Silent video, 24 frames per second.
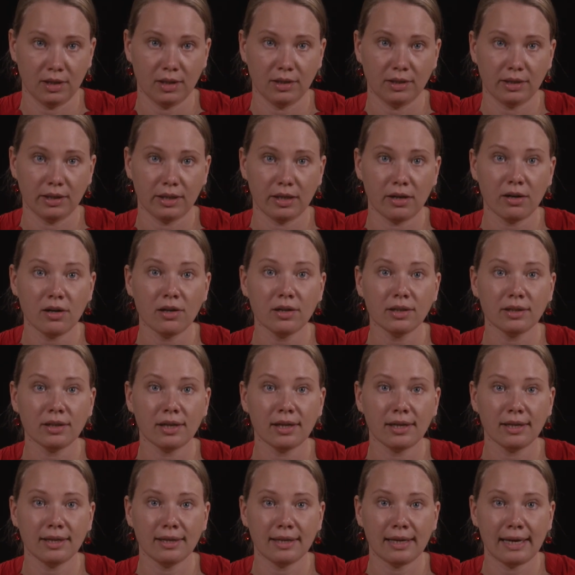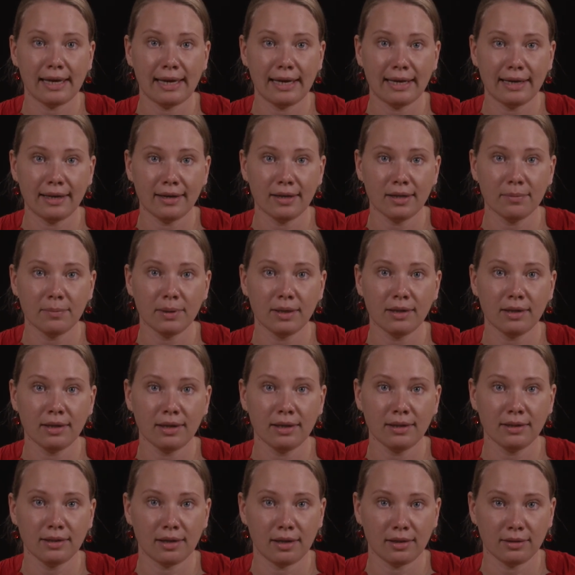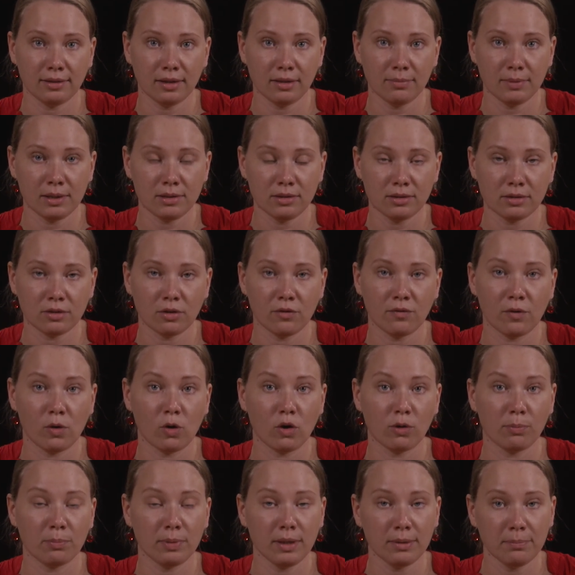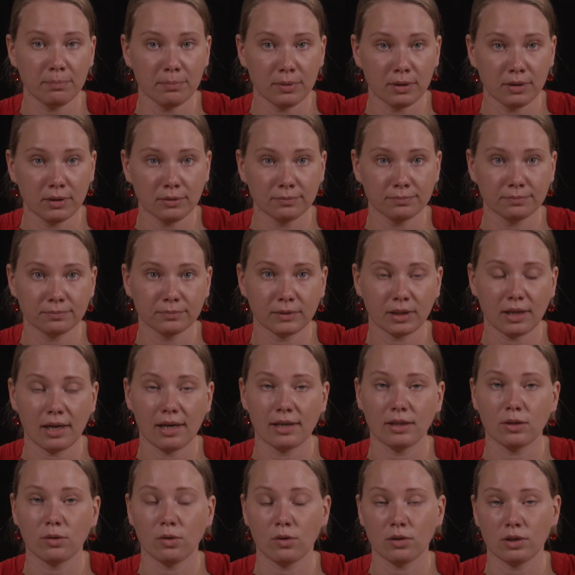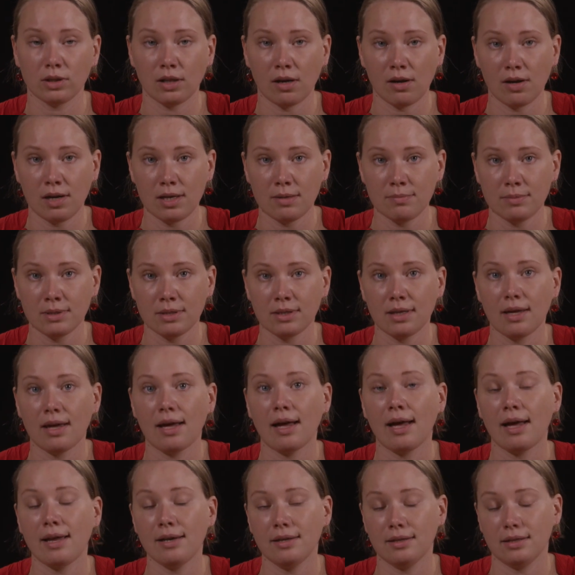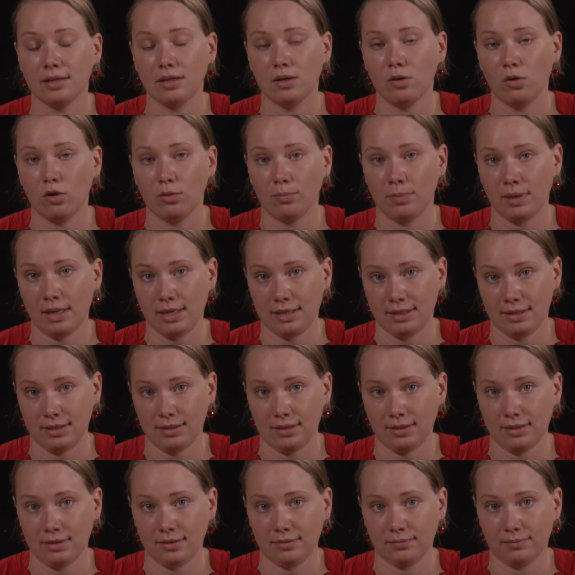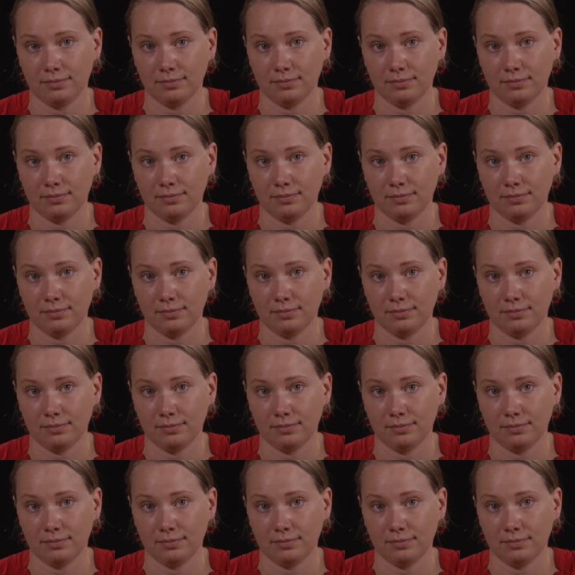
They are the inalienable entitlements of all people, at all times and in all places.